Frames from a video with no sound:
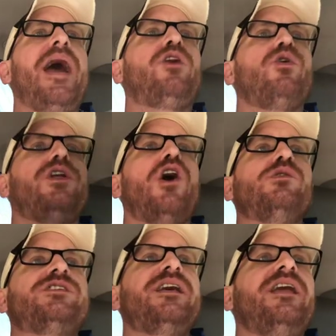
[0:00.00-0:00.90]
one,
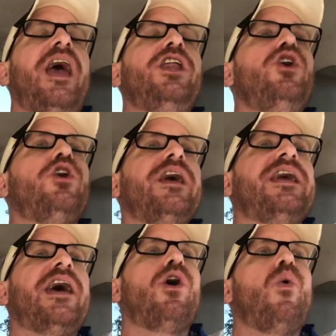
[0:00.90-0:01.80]
microdose it, and
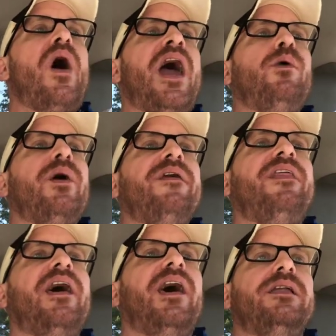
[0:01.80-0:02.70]
you can get away
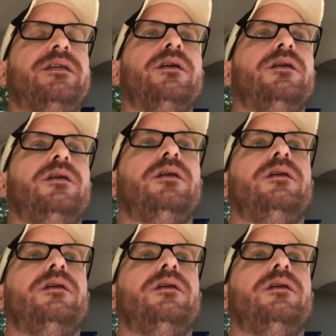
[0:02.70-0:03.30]
with it.